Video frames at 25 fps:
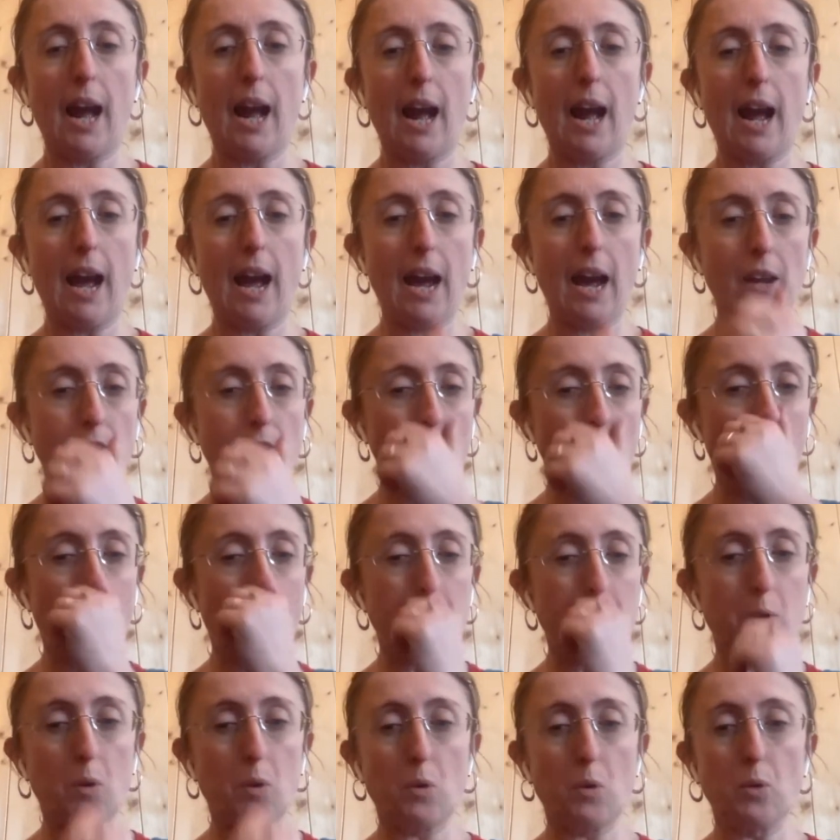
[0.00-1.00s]
And
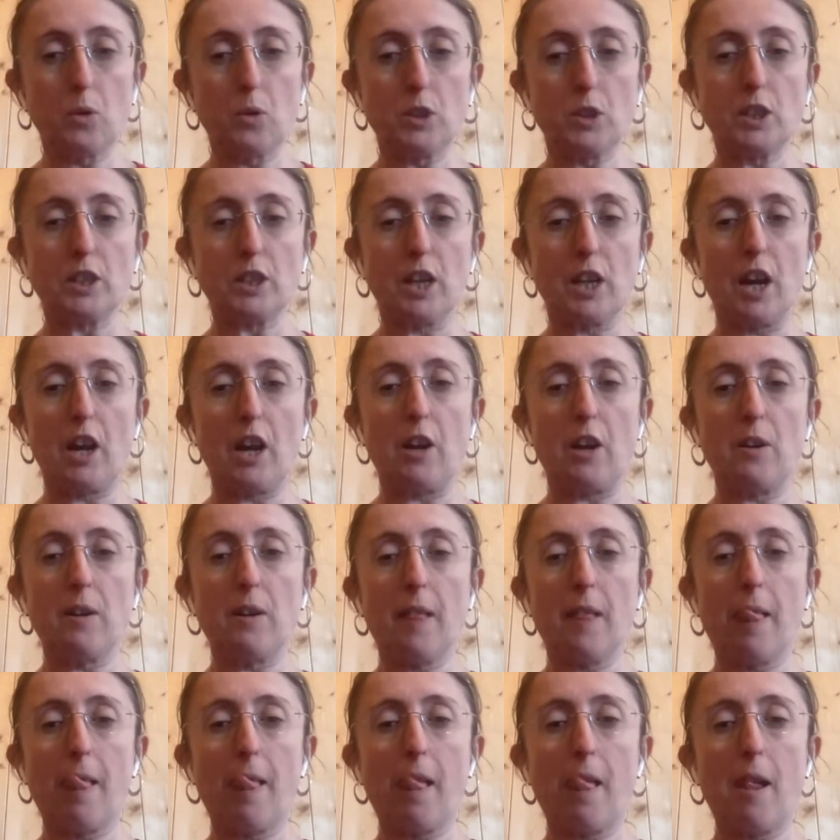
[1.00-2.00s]
I'm also
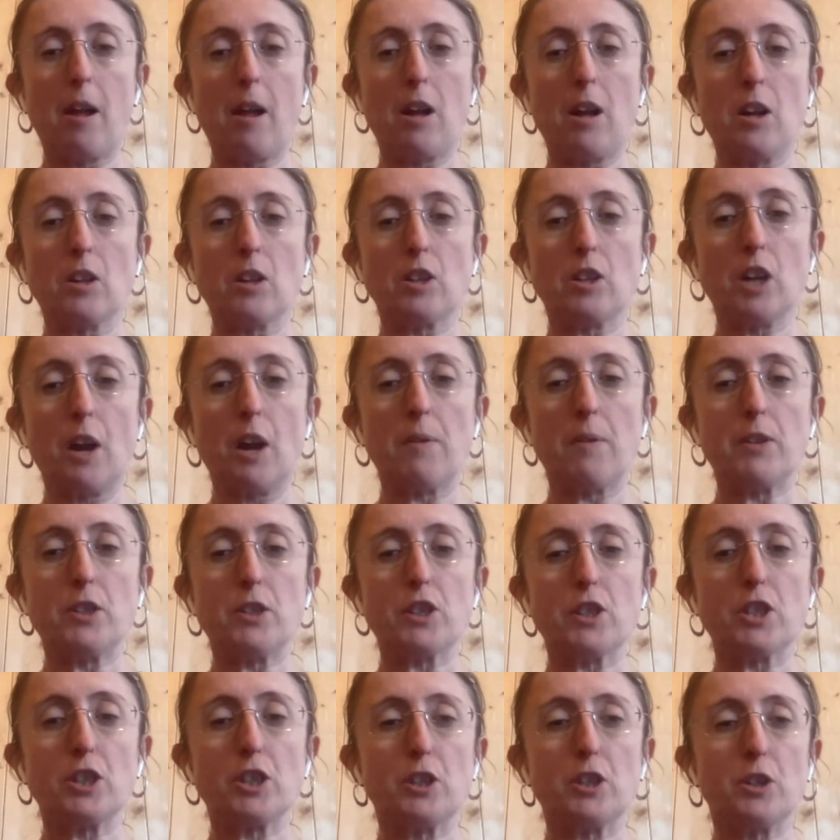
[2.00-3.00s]
going
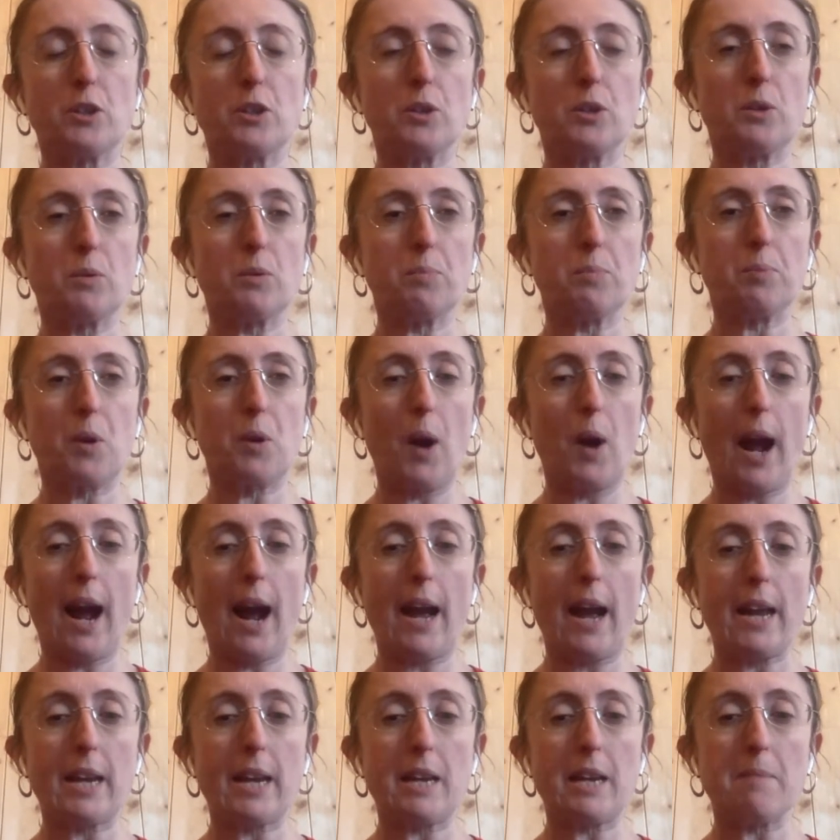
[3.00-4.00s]
to put
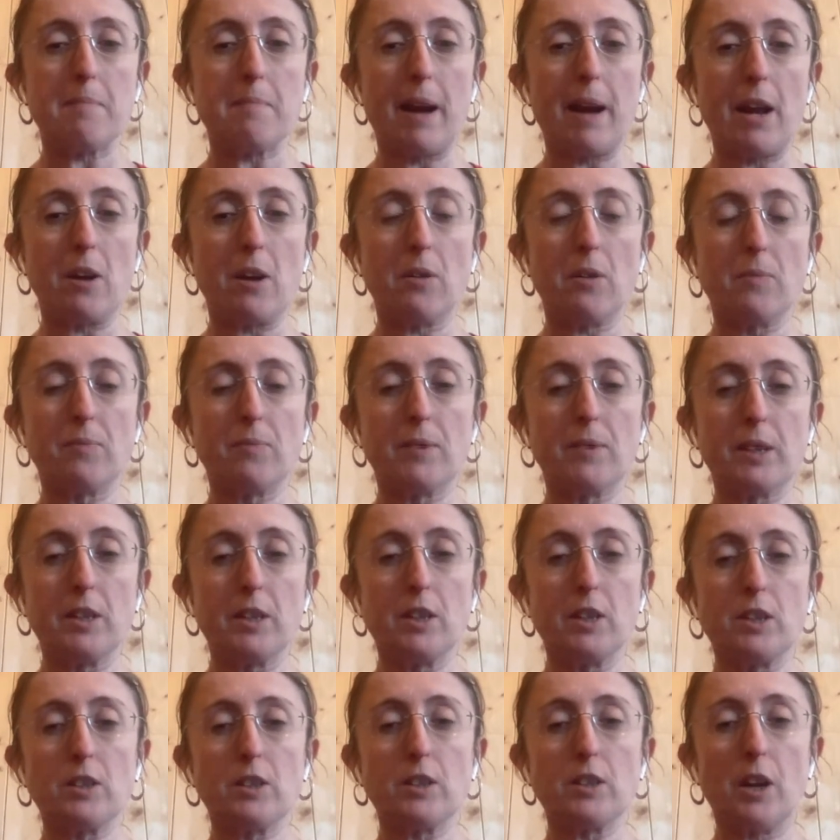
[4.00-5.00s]
our email.
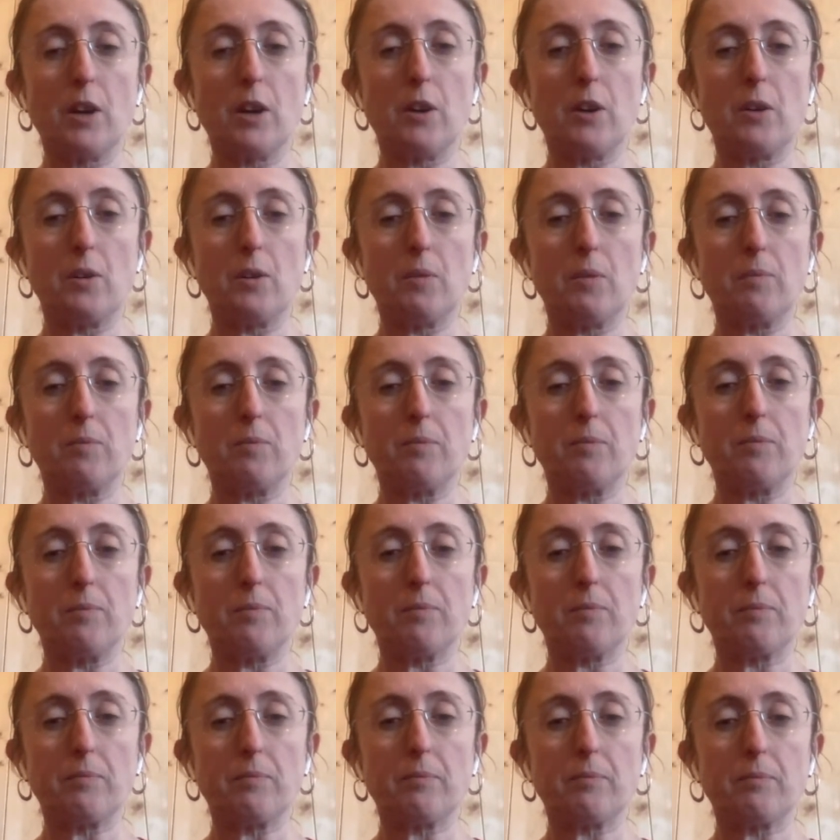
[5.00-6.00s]
So
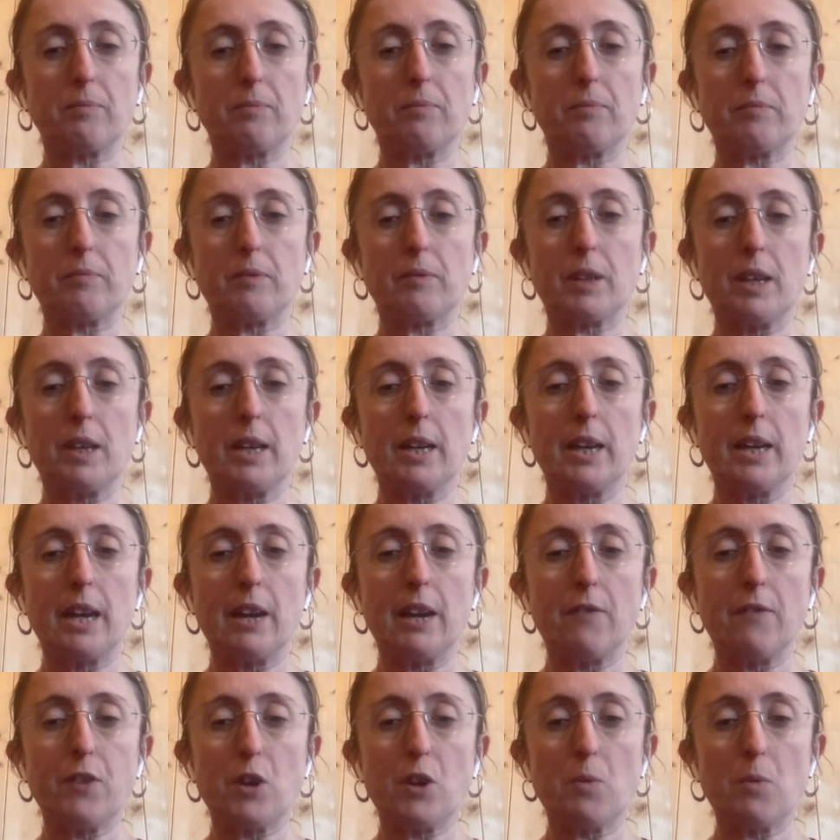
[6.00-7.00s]

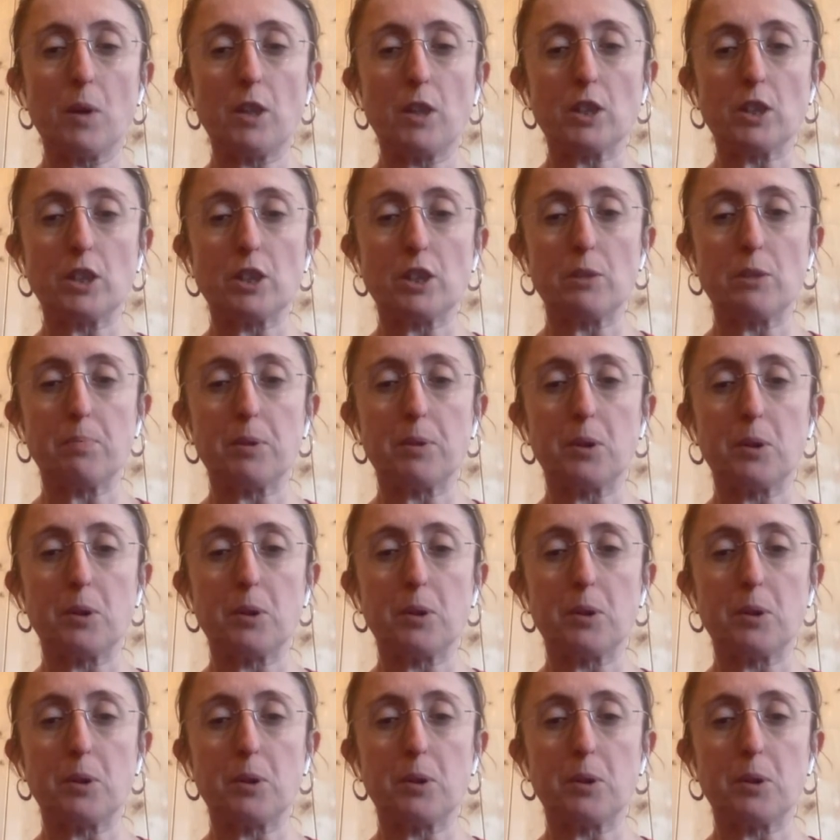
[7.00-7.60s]
if you want to